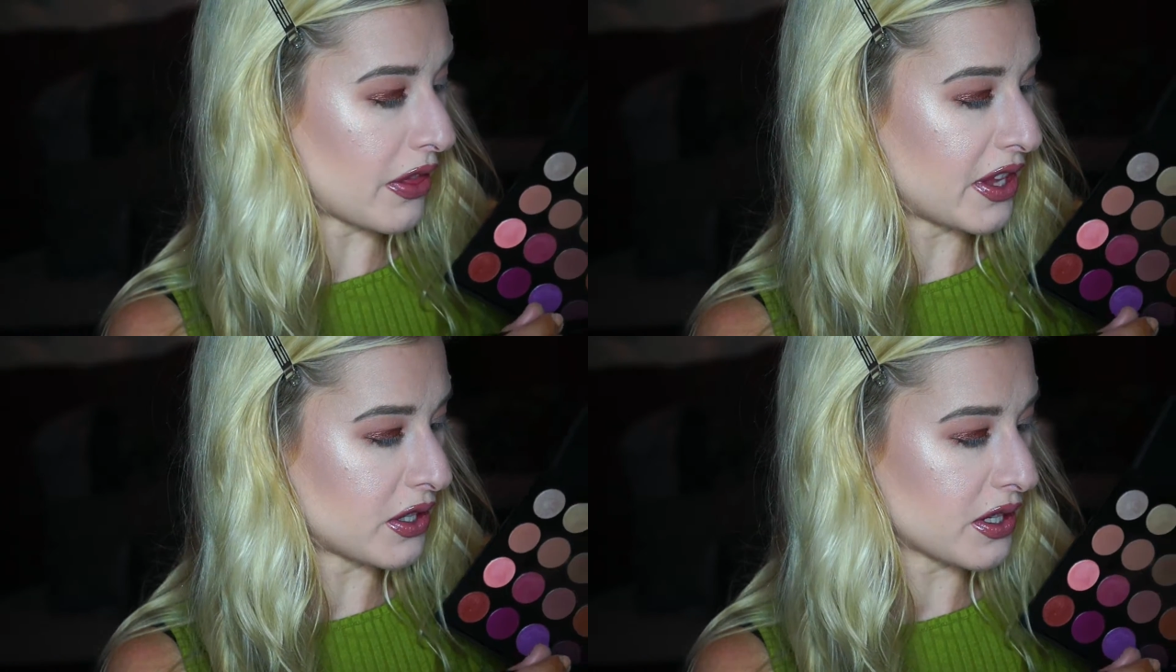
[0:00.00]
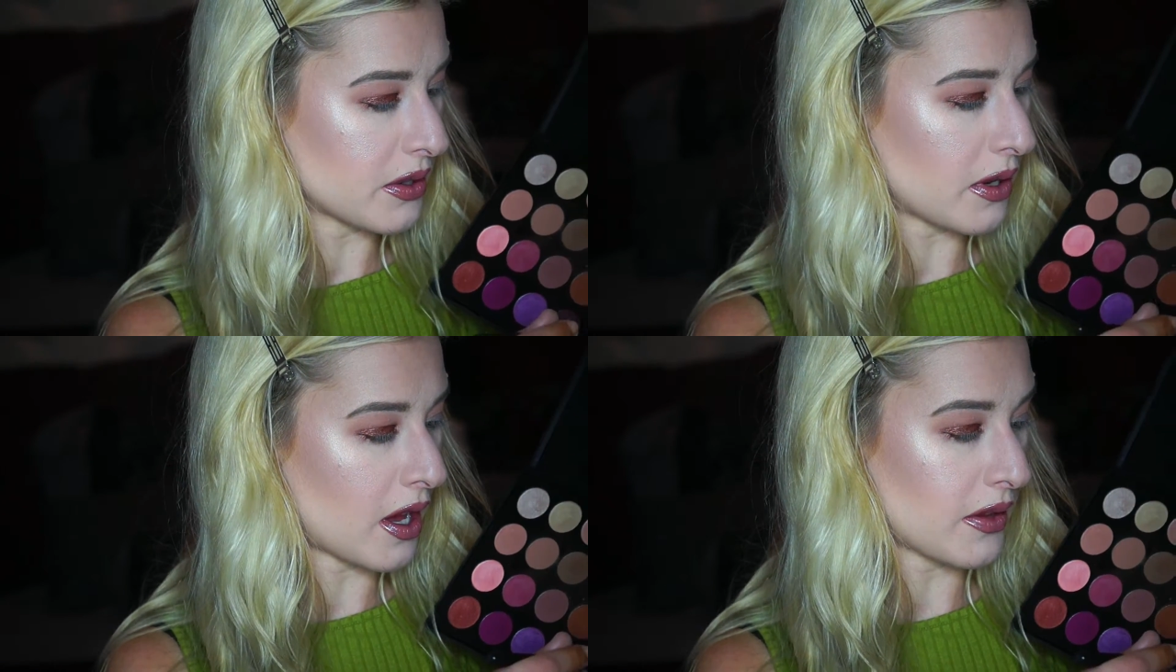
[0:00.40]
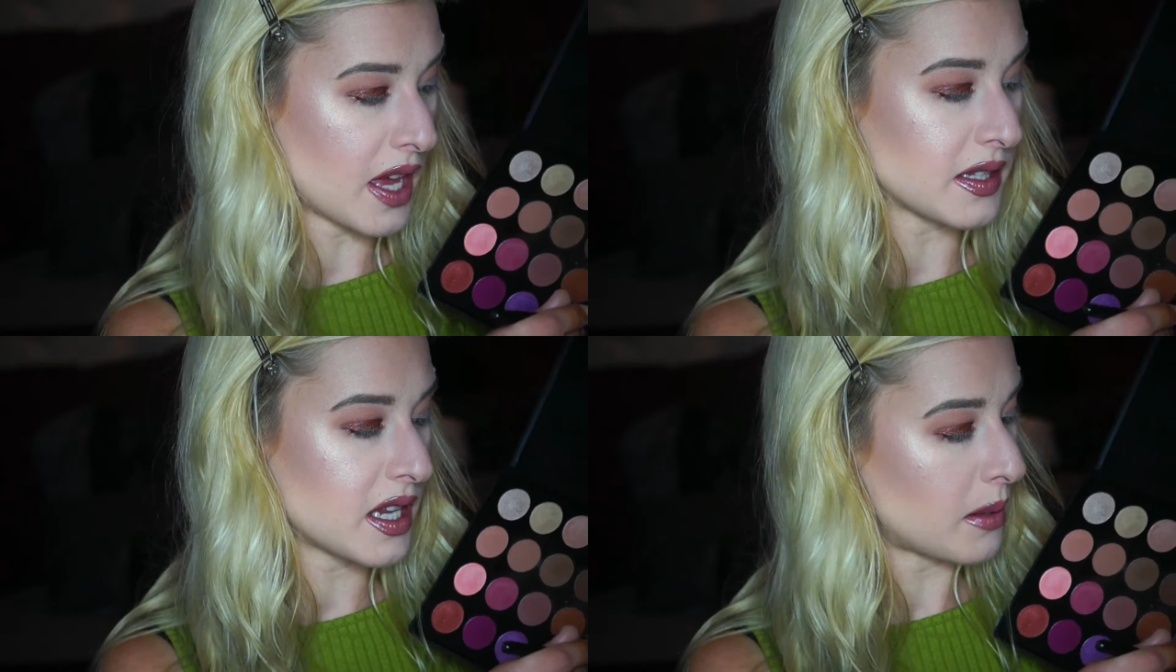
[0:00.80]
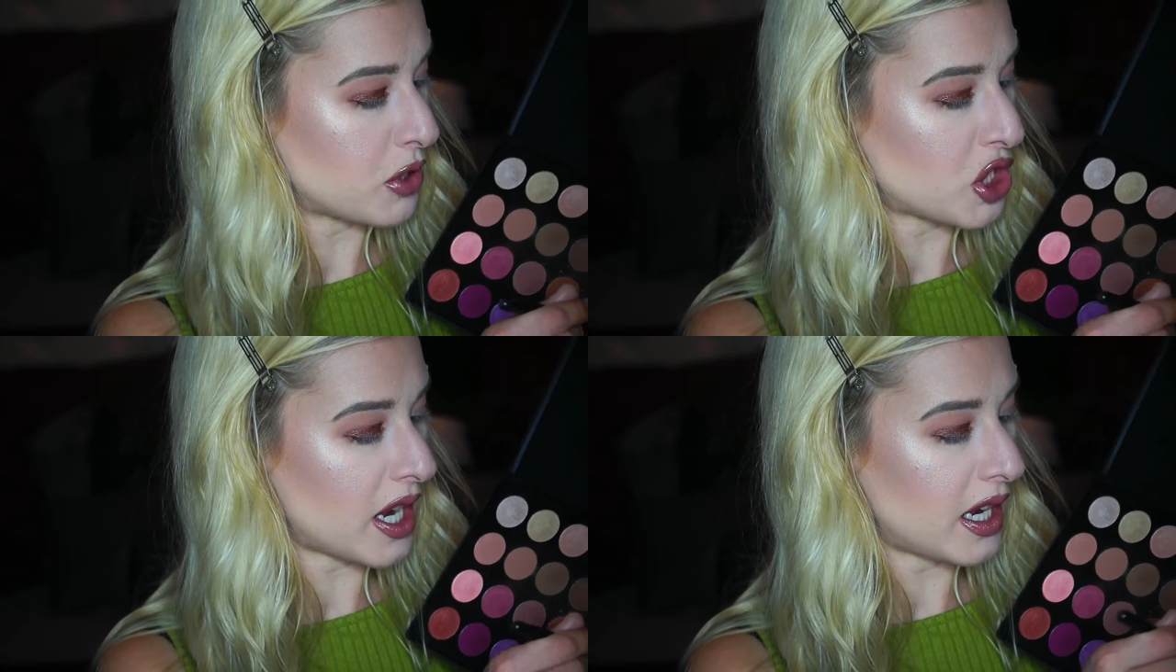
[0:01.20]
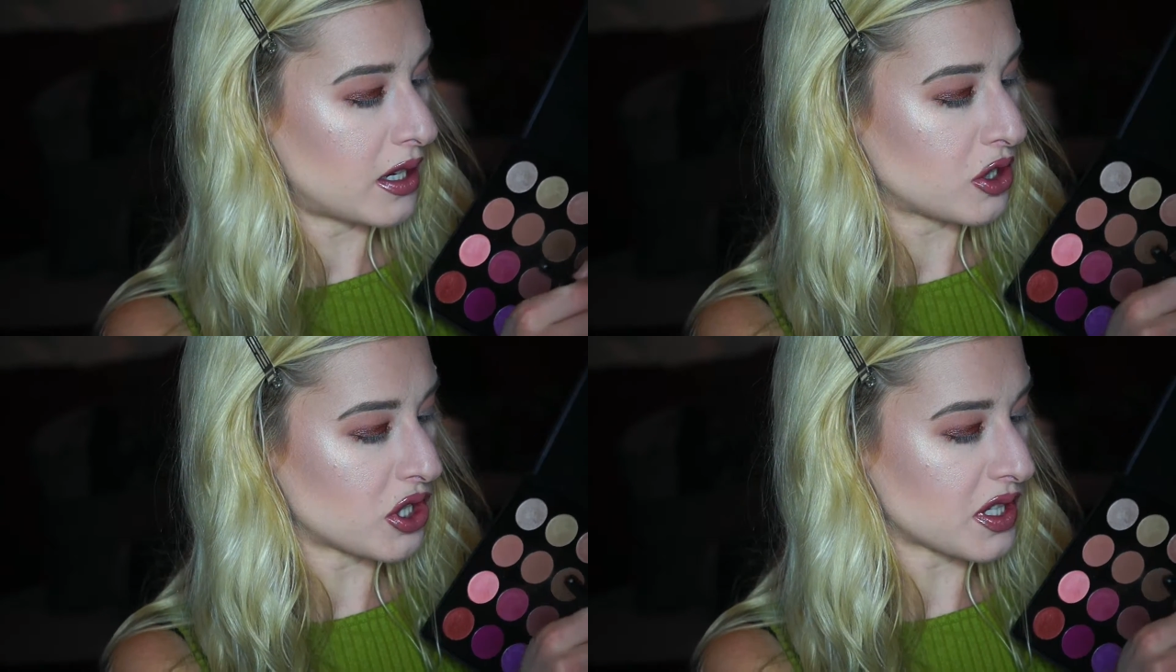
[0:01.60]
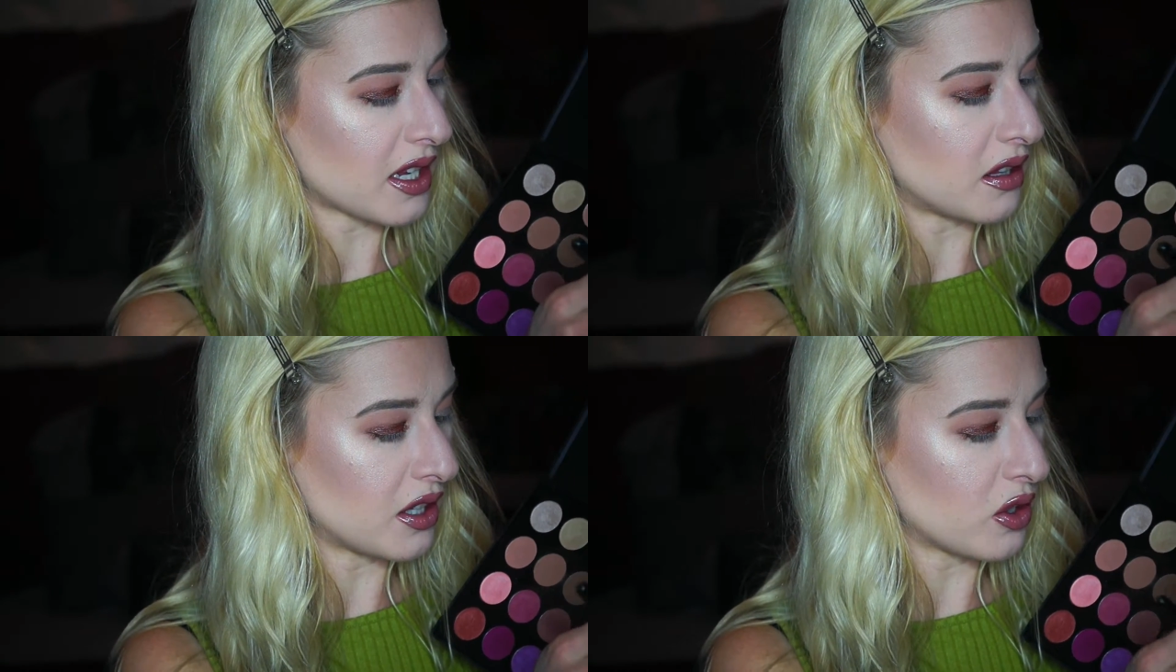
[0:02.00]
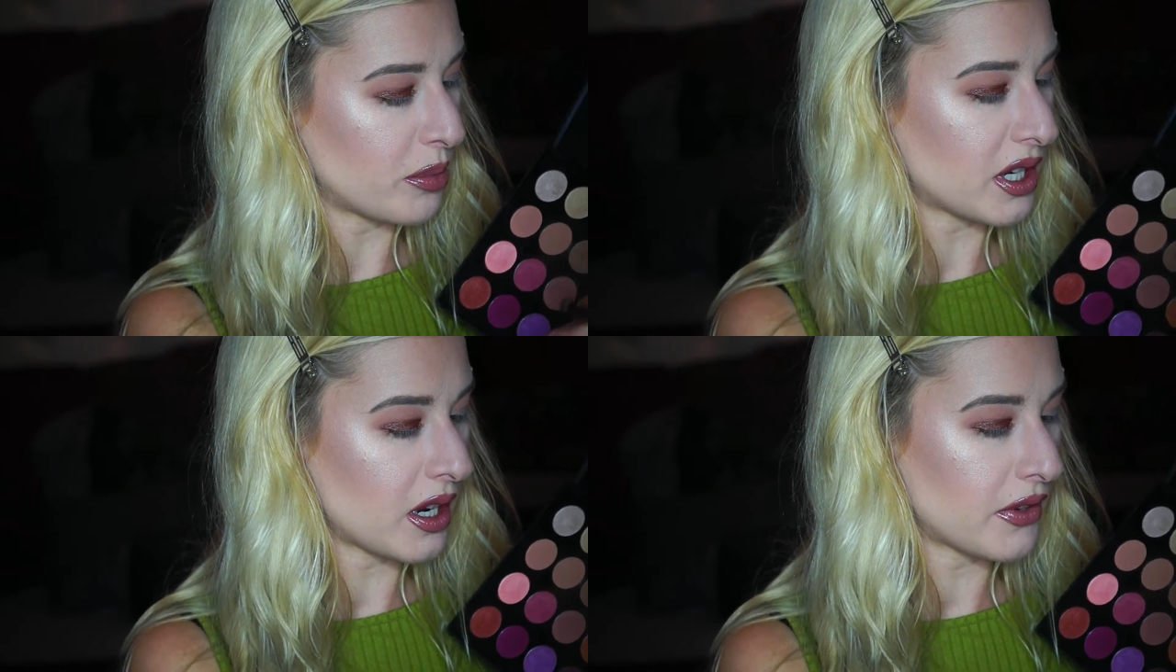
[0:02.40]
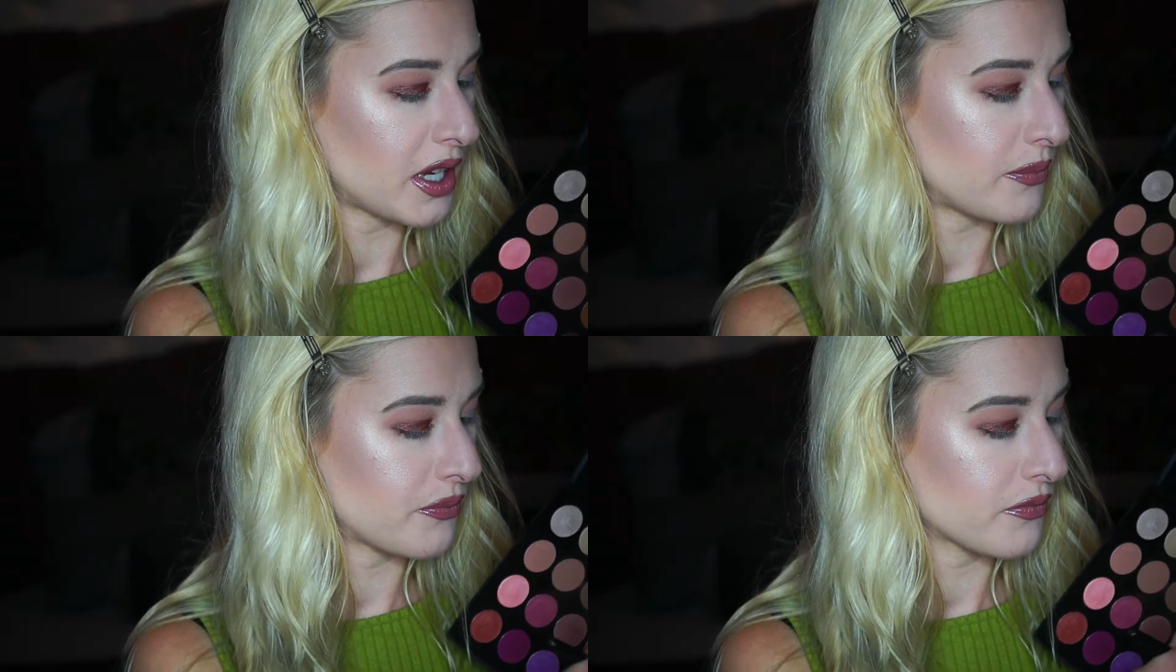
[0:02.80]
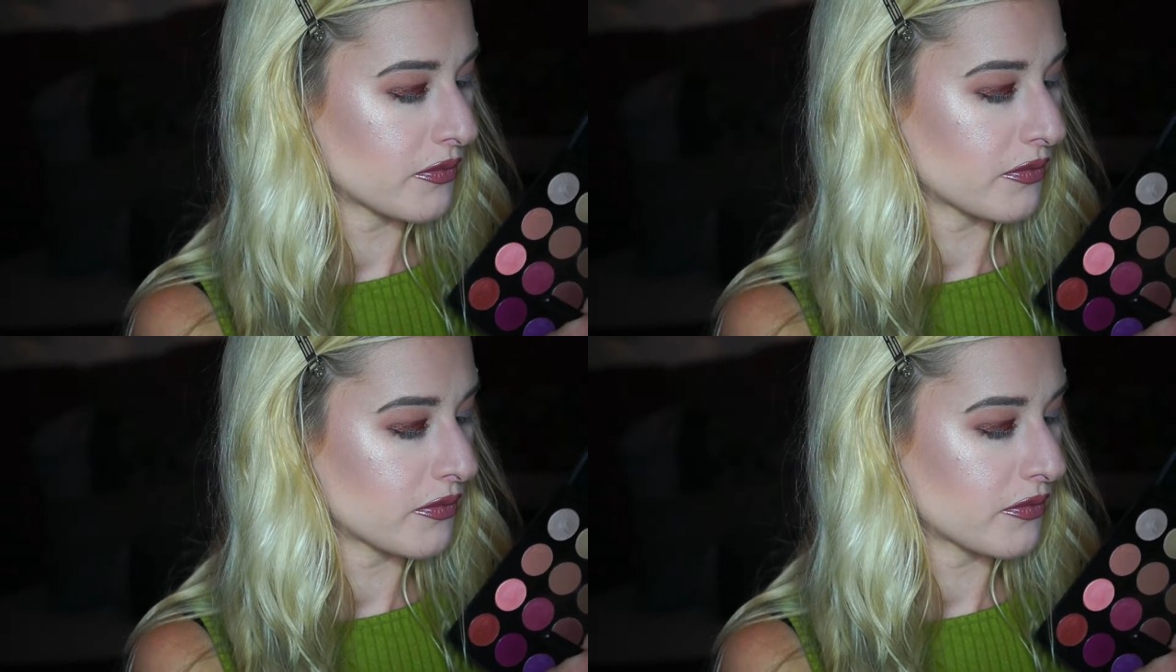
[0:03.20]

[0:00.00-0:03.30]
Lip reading: this, that same shade, just like a little bit of it,